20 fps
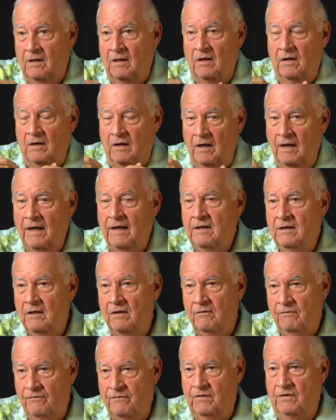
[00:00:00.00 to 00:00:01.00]
that are
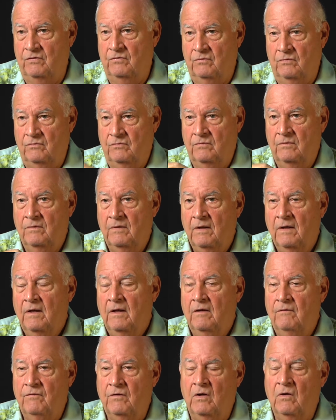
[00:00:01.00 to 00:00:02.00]
elected officials
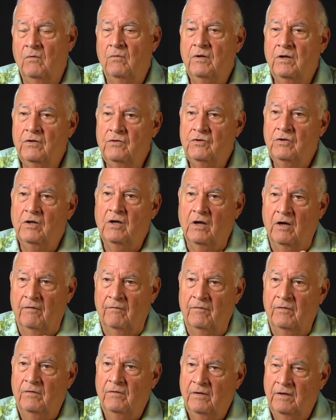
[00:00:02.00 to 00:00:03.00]
if you don't get your
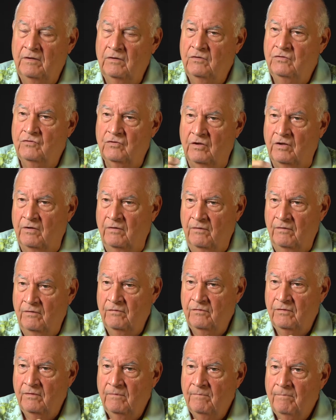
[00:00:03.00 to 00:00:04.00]
governor and your senators
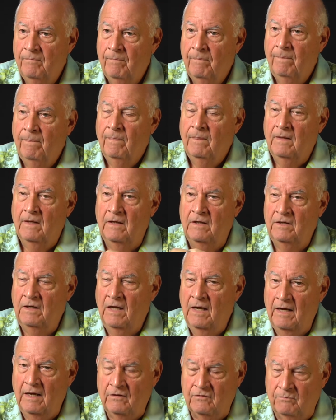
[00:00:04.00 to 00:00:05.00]
and your
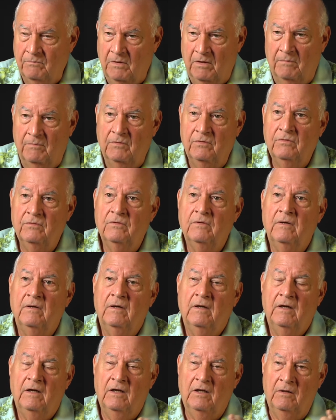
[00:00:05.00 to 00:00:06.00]
House members
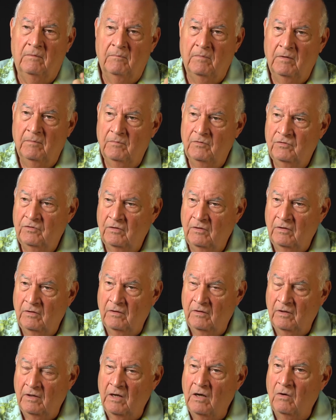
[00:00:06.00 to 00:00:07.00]
and the members under
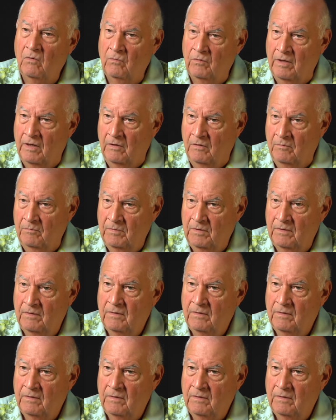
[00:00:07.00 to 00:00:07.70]
the Gold Dome,